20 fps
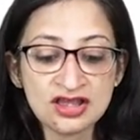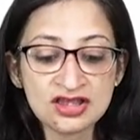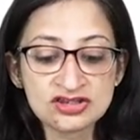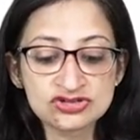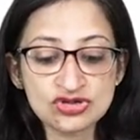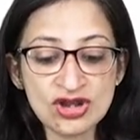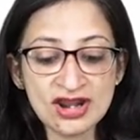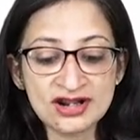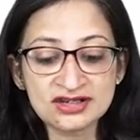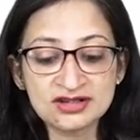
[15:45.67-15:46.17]

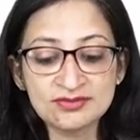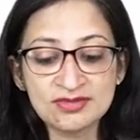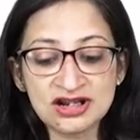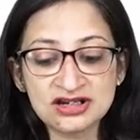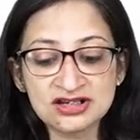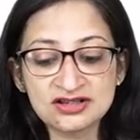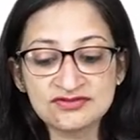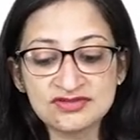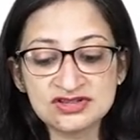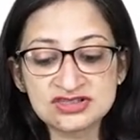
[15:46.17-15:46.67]
So,
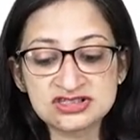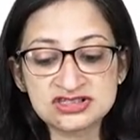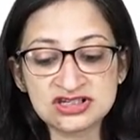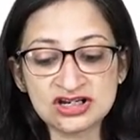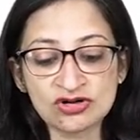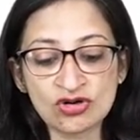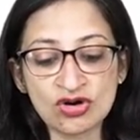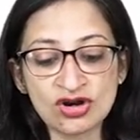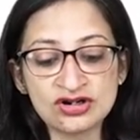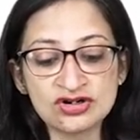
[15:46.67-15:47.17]
antibiotic with
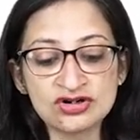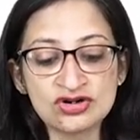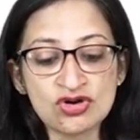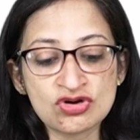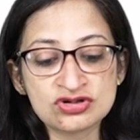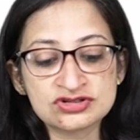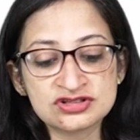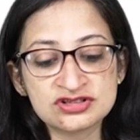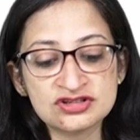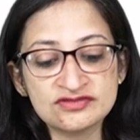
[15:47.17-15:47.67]
steroid and
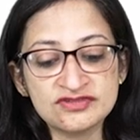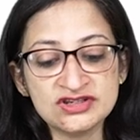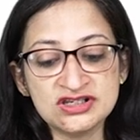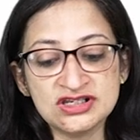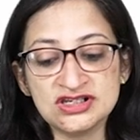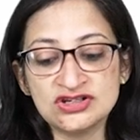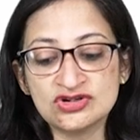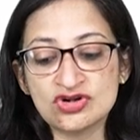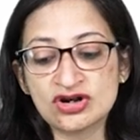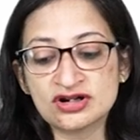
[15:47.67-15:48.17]
oxygen, we
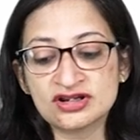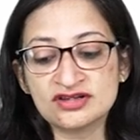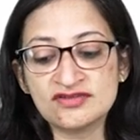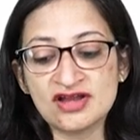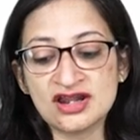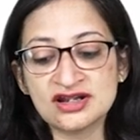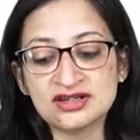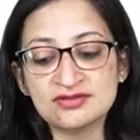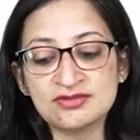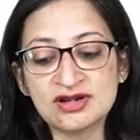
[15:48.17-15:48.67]
need not give
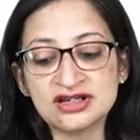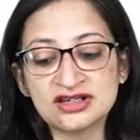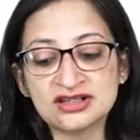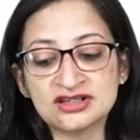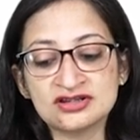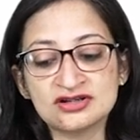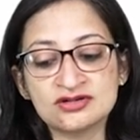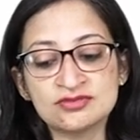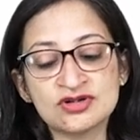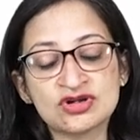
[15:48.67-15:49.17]
antibiotic
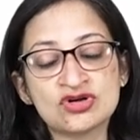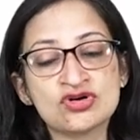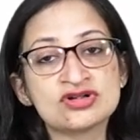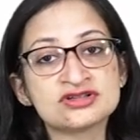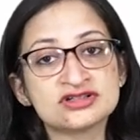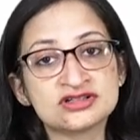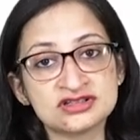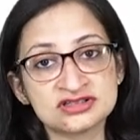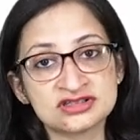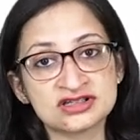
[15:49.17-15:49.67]
here because
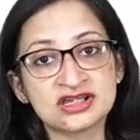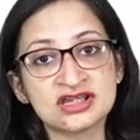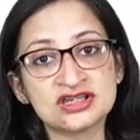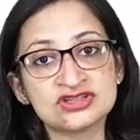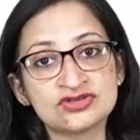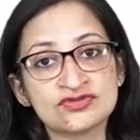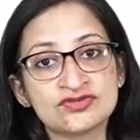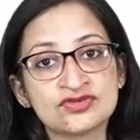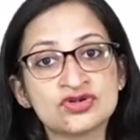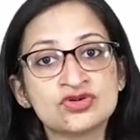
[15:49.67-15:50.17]
it is a
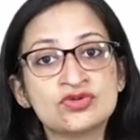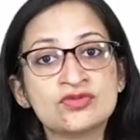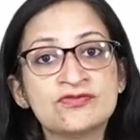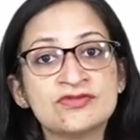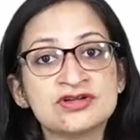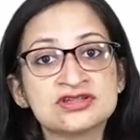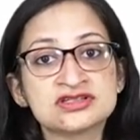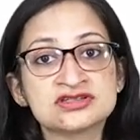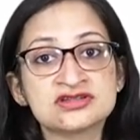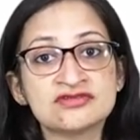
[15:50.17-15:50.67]
case of croup,
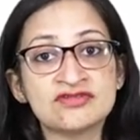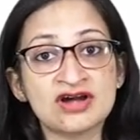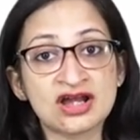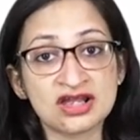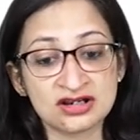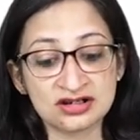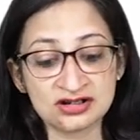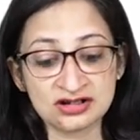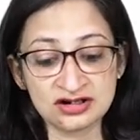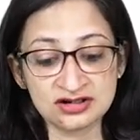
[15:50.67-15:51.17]
which is a
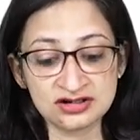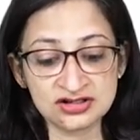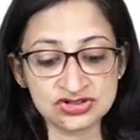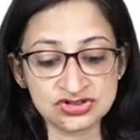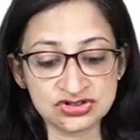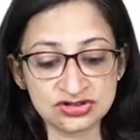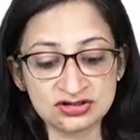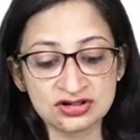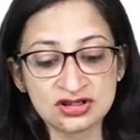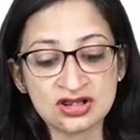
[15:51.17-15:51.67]
viral
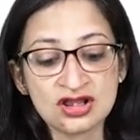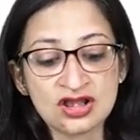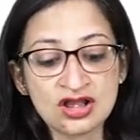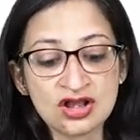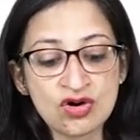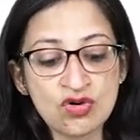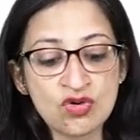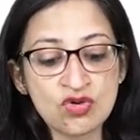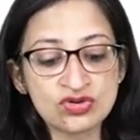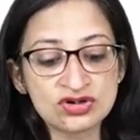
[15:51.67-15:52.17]
condition.
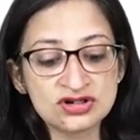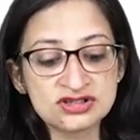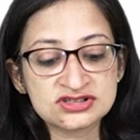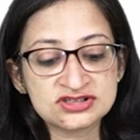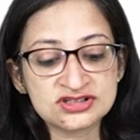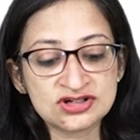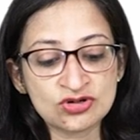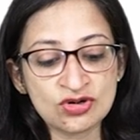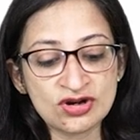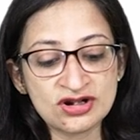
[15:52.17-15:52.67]
Oral
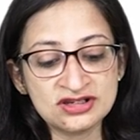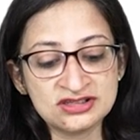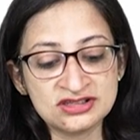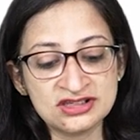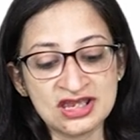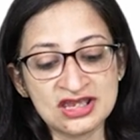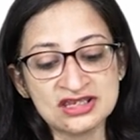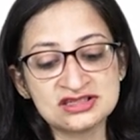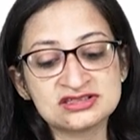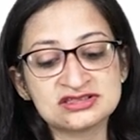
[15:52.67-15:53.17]
steroid,
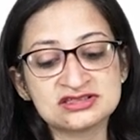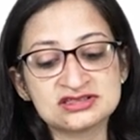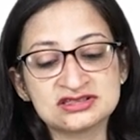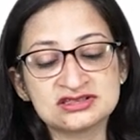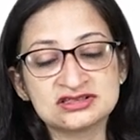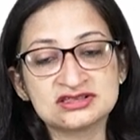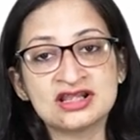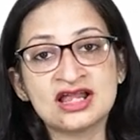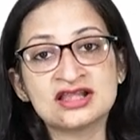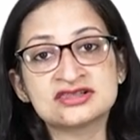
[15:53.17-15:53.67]

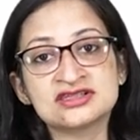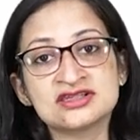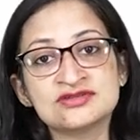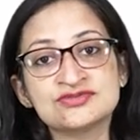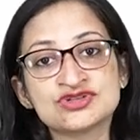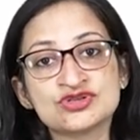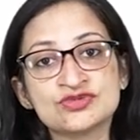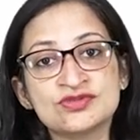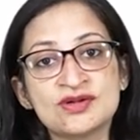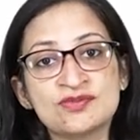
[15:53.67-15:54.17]
yes, that
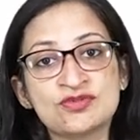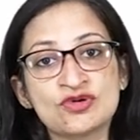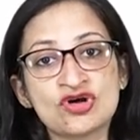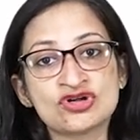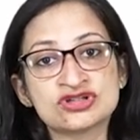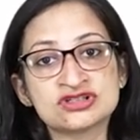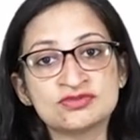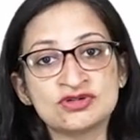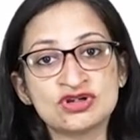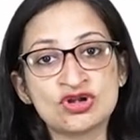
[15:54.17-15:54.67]
seems to be a
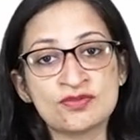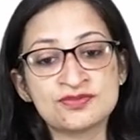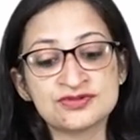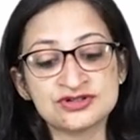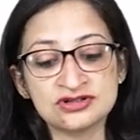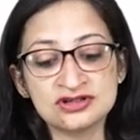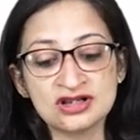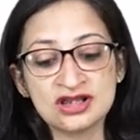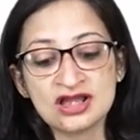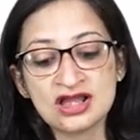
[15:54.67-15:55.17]
plausible
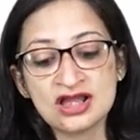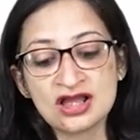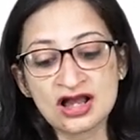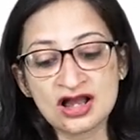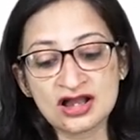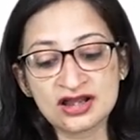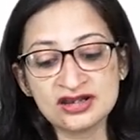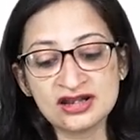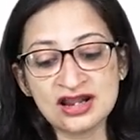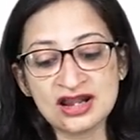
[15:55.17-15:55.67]
option.
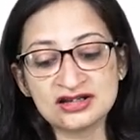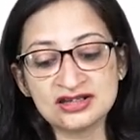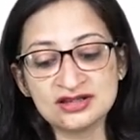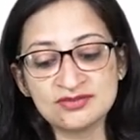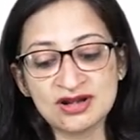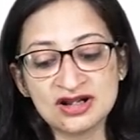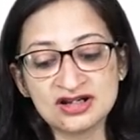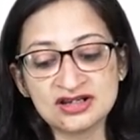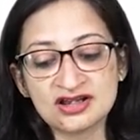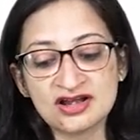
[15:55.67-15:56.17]
Again,
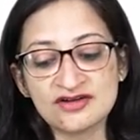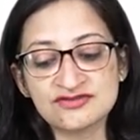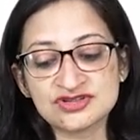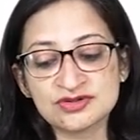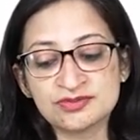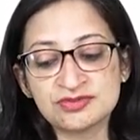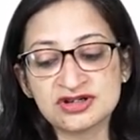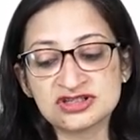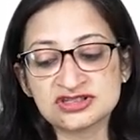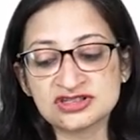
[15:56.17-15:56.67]
antibiotic cuff
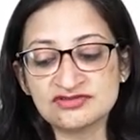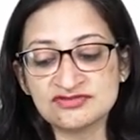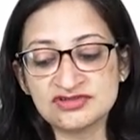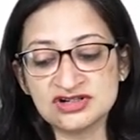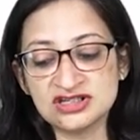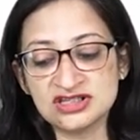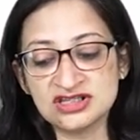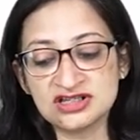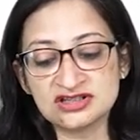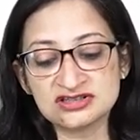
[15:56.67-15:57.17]
suppressant with
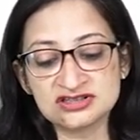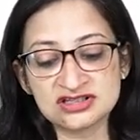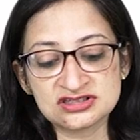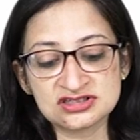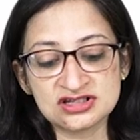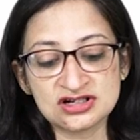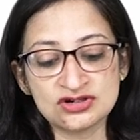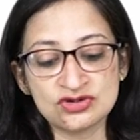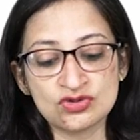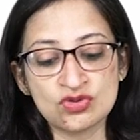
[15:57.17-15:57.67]

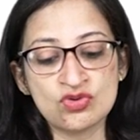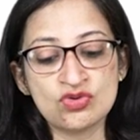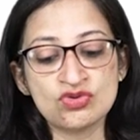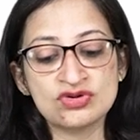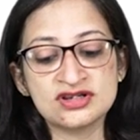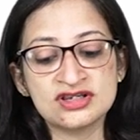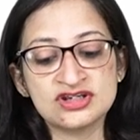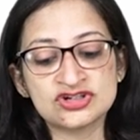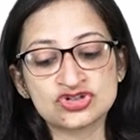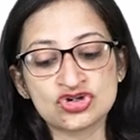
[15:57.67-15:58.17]
decongestant, no.
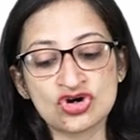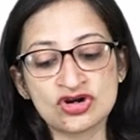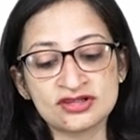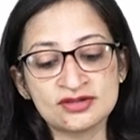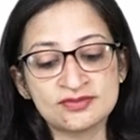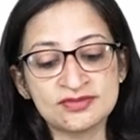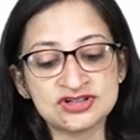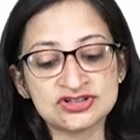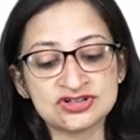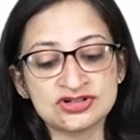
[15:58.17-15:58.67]
Reassure
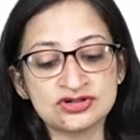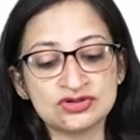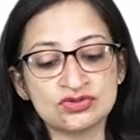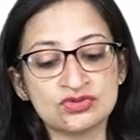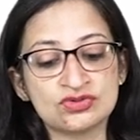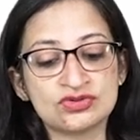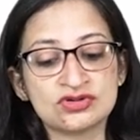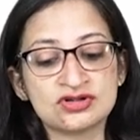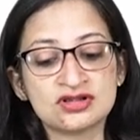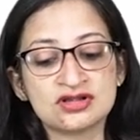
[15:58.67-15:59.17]
the patient,
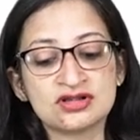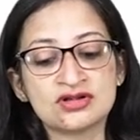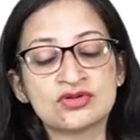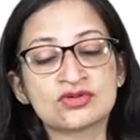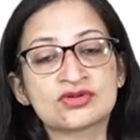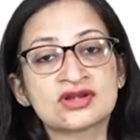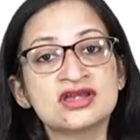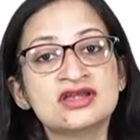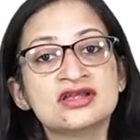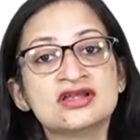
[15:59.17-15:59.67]
no.
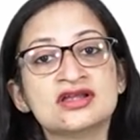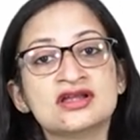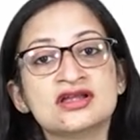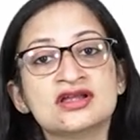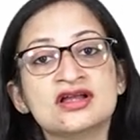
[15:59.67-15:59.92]
Okay.